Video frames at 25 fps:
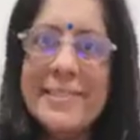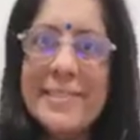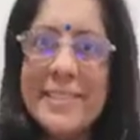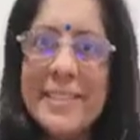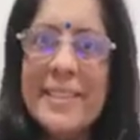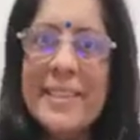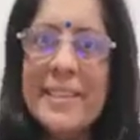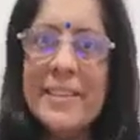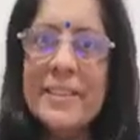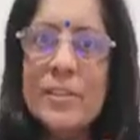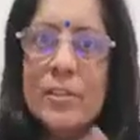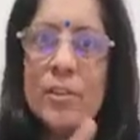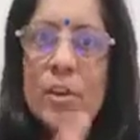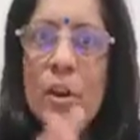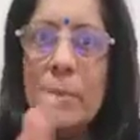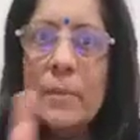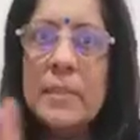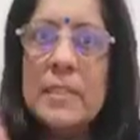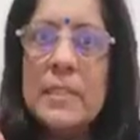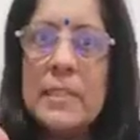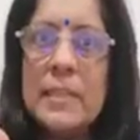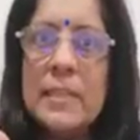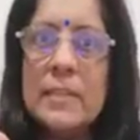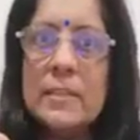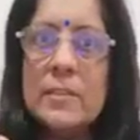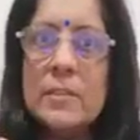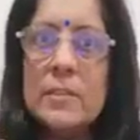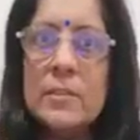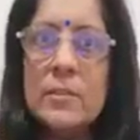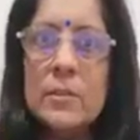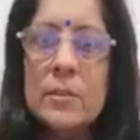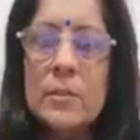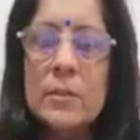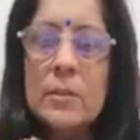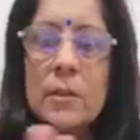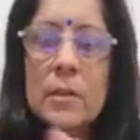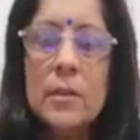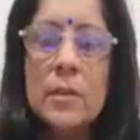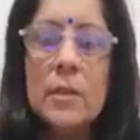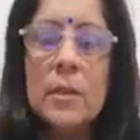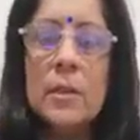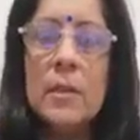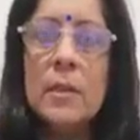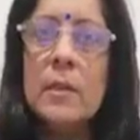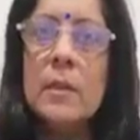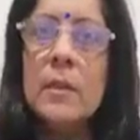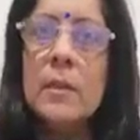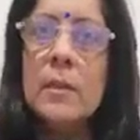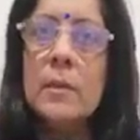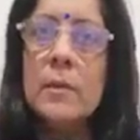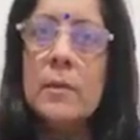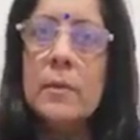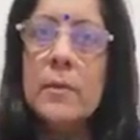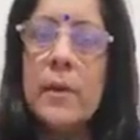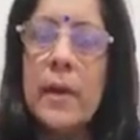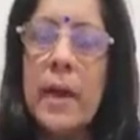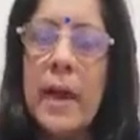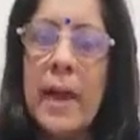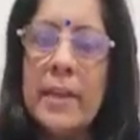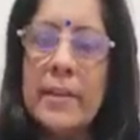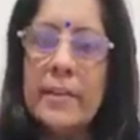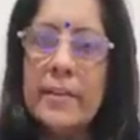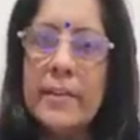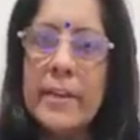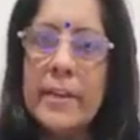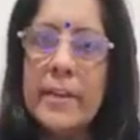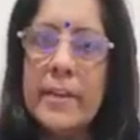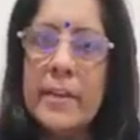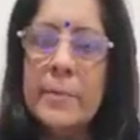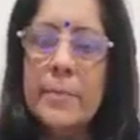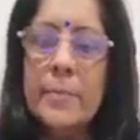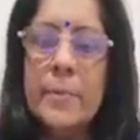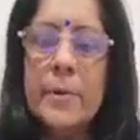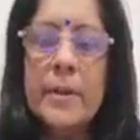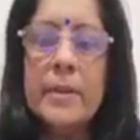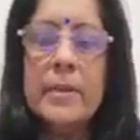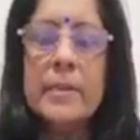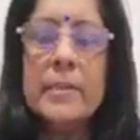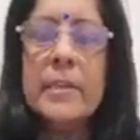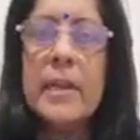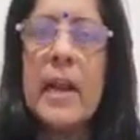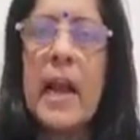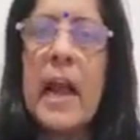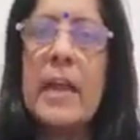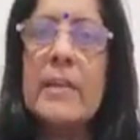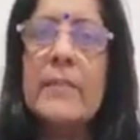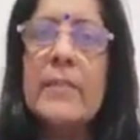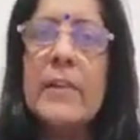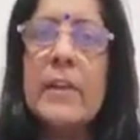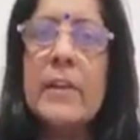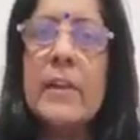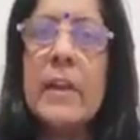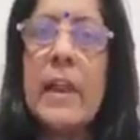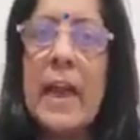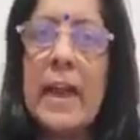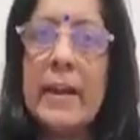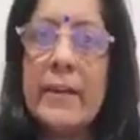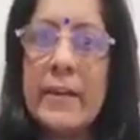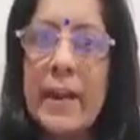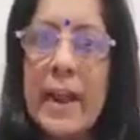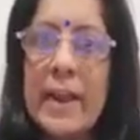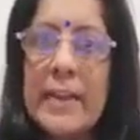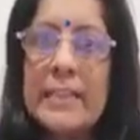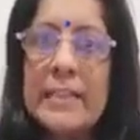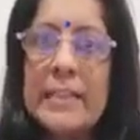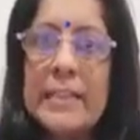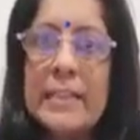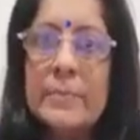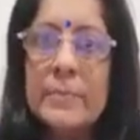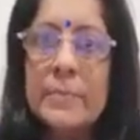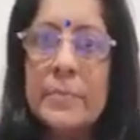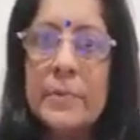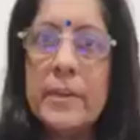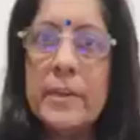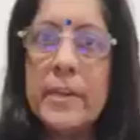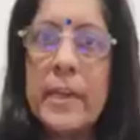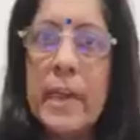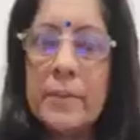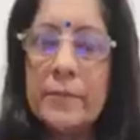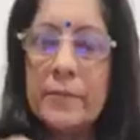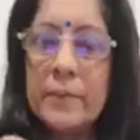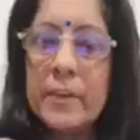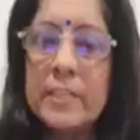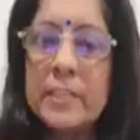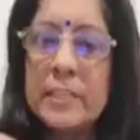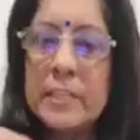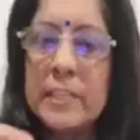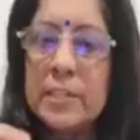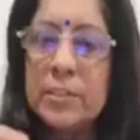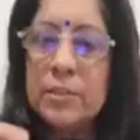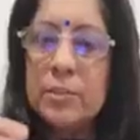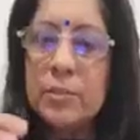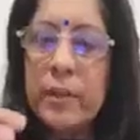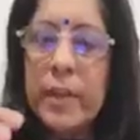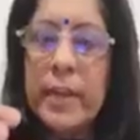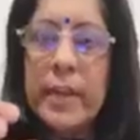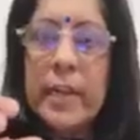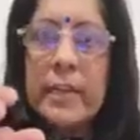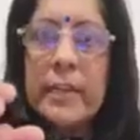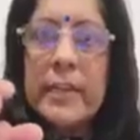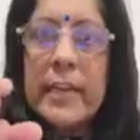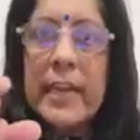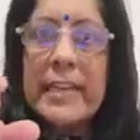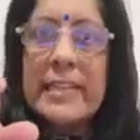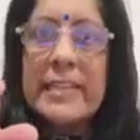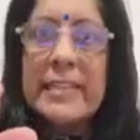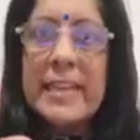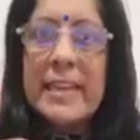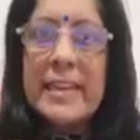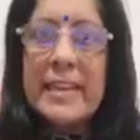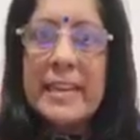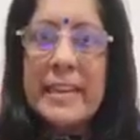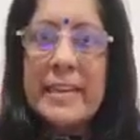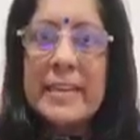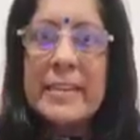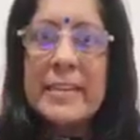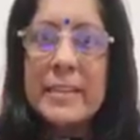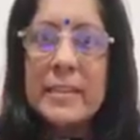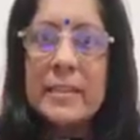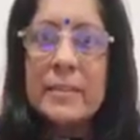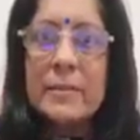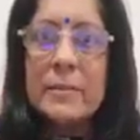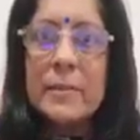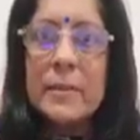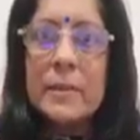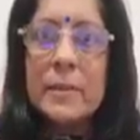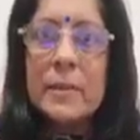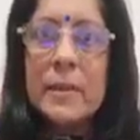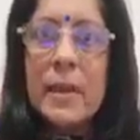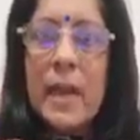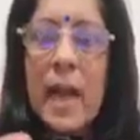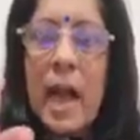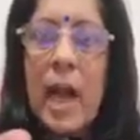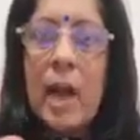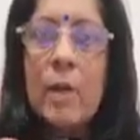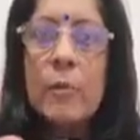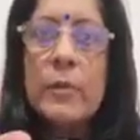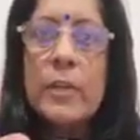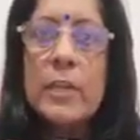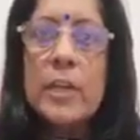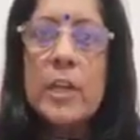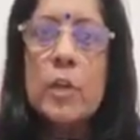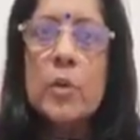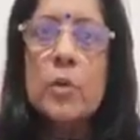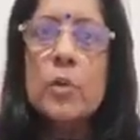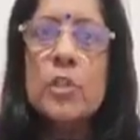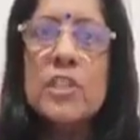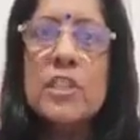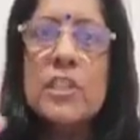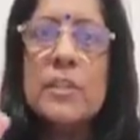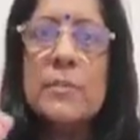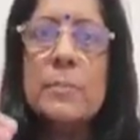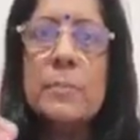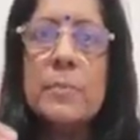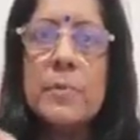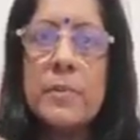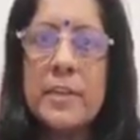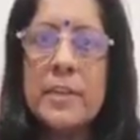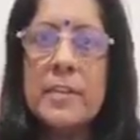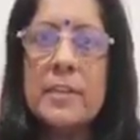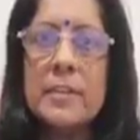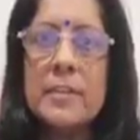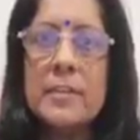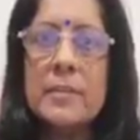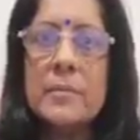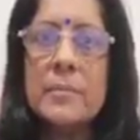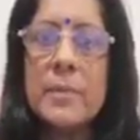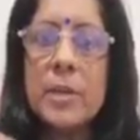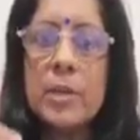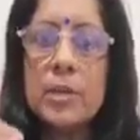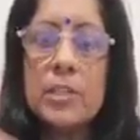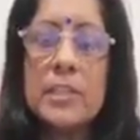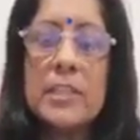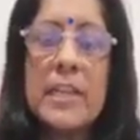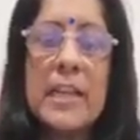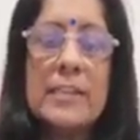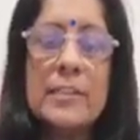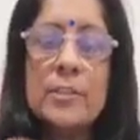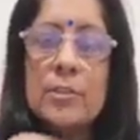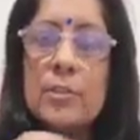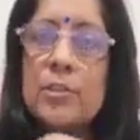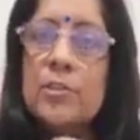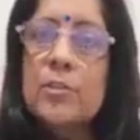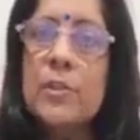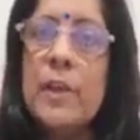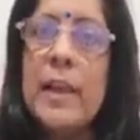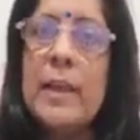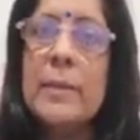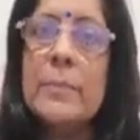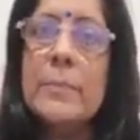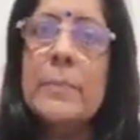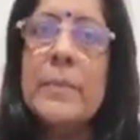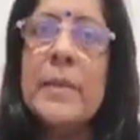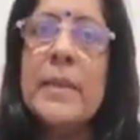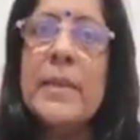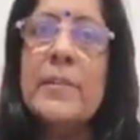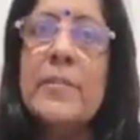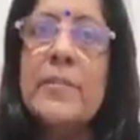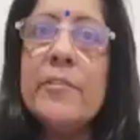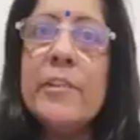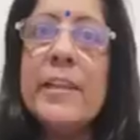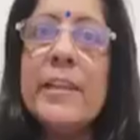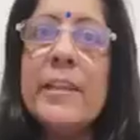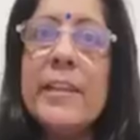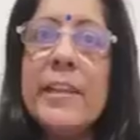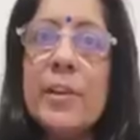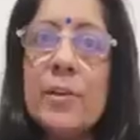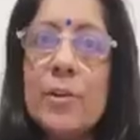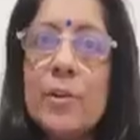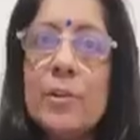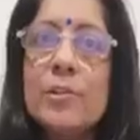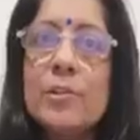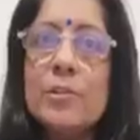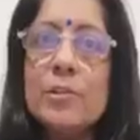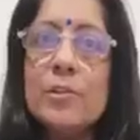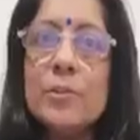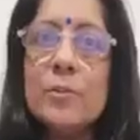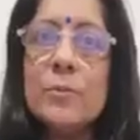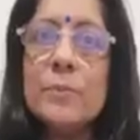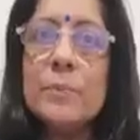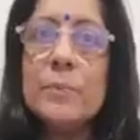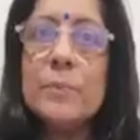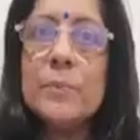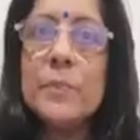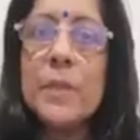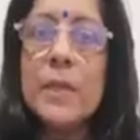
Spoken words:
See, common sense, no? I read in print, I will write in print. I first need to recognize that letter, how it looks in print, because that's going to help me in reading also.